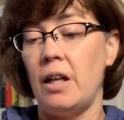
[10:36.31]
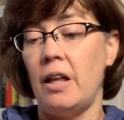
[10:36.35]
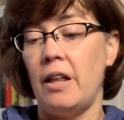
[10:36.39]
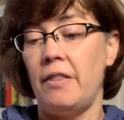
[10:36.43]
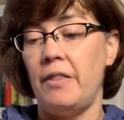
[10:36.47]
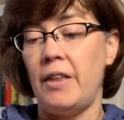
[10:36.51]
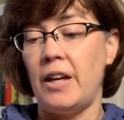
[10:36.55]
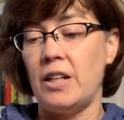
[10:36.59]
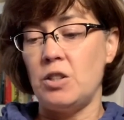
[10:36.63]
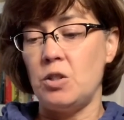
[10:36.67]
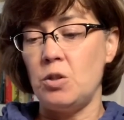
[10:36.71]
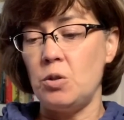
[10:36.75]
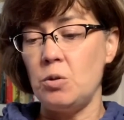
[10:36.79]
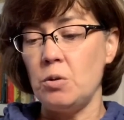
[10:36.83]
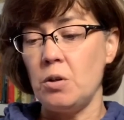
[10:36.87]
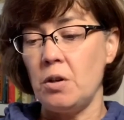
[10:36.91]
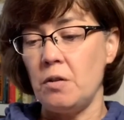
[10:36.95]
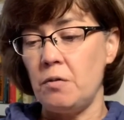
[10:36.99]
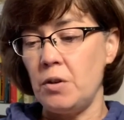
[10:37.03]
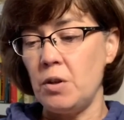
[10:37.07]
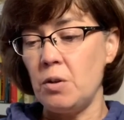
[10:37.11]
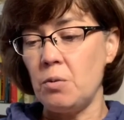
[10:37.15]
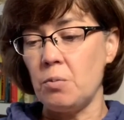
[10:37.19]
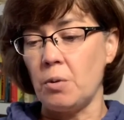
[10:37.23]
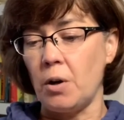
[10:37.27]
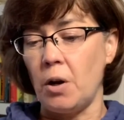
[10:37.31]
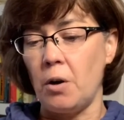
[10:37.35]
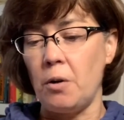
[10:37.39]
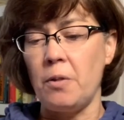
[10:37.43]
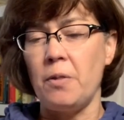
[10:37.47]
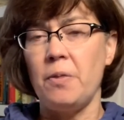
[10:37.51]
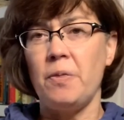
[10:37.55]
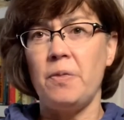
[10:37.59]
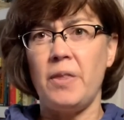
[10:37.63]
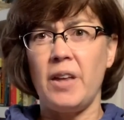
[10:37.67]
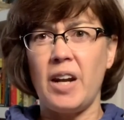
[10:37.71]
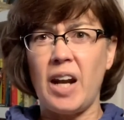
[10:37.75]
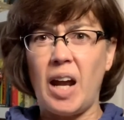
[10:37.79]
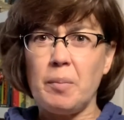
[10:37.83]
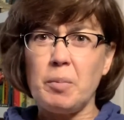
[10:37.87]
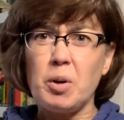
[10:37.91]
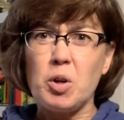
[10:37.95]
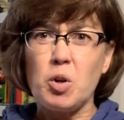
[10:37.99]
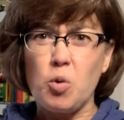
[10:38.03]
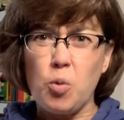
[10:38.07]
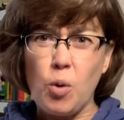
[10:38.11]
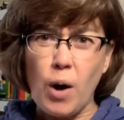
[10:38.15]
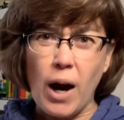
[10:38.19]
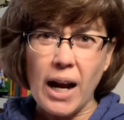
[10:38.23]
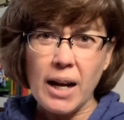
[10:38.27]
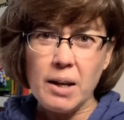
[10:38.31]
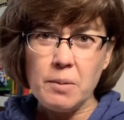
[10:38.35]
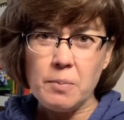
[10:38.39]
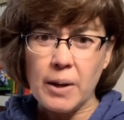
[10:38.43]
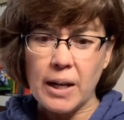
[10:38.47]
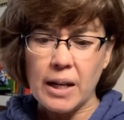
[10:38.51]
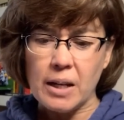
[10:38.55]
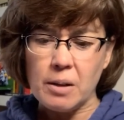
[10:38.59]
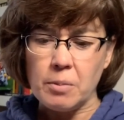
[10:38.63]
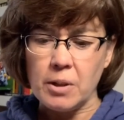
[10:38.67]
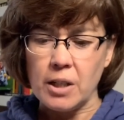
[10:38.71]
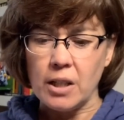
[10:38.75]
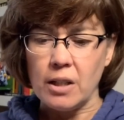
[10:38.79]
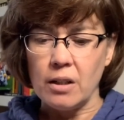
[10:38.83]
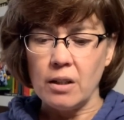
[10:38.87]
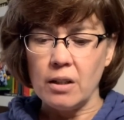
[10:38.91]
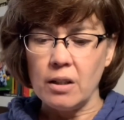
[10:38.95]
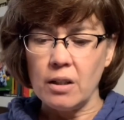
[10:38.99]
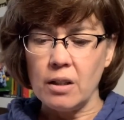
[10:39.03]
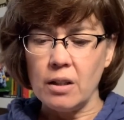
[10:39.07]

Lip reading: that two of you wrote that I'm a crybaby?"